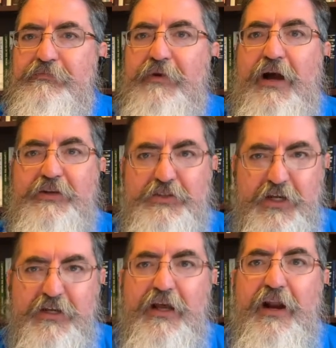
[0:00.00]
I
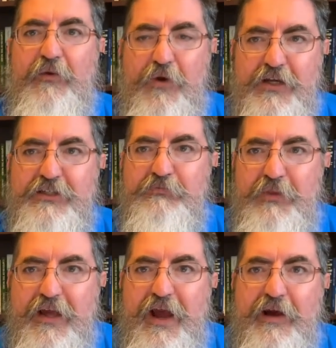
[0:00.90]
sit and I watch it
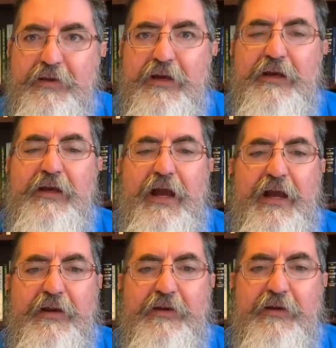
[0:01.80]
play out.
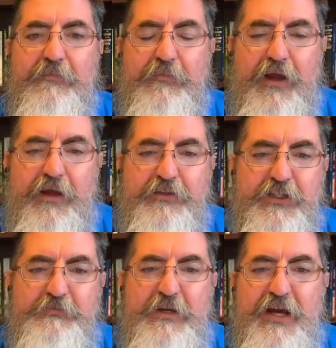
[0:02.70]
And
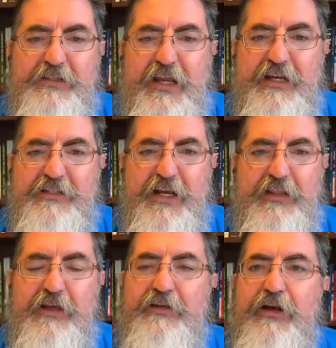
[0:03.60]
just because I didn't say
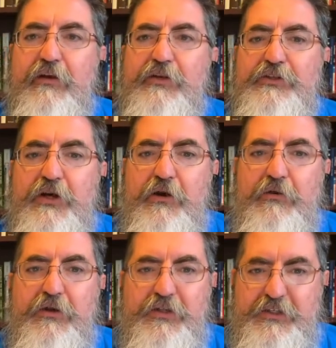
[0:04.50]
anything during the
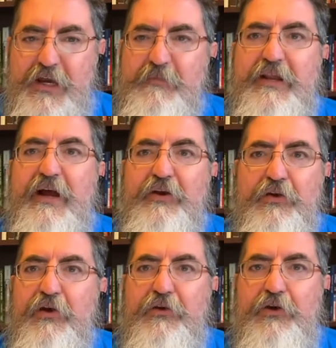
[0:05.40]
show, does that mean I no
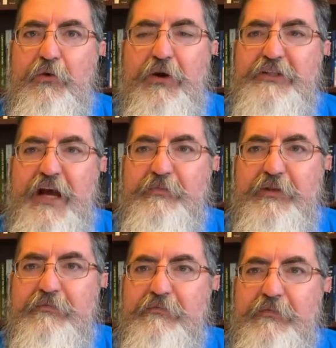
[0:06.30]
longer know what's happening
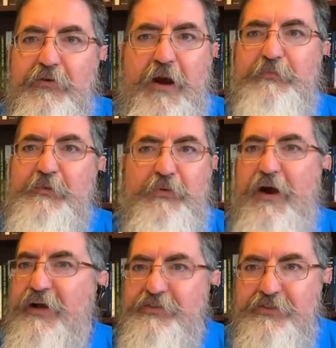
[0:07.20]
or I'm
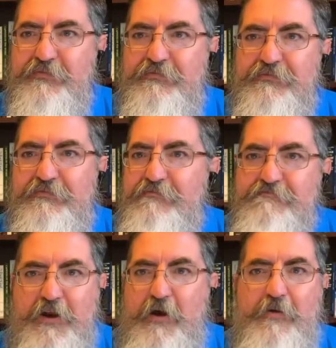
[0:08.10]
surprised?
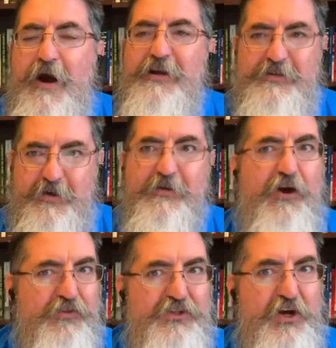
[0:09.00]
No, I still
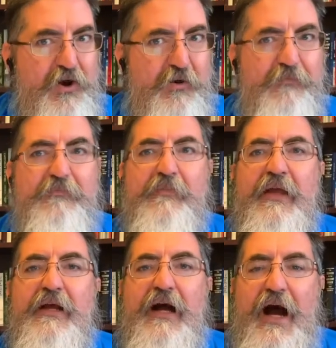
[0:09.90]
know the show.
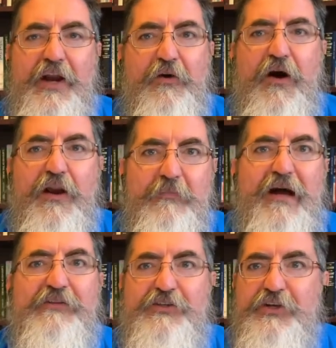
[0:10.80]
I know all
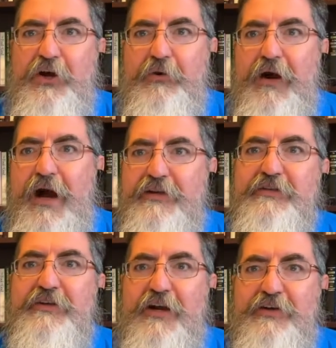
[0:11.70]
about the show. I'm
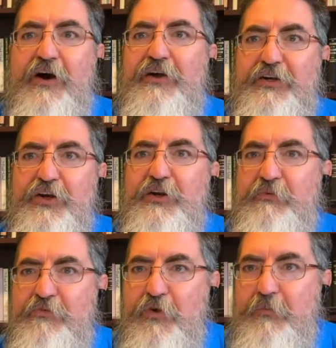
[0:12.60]
just not talking during the
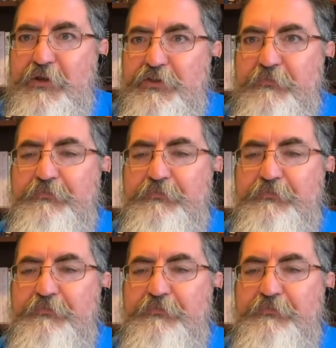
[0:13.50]
performance.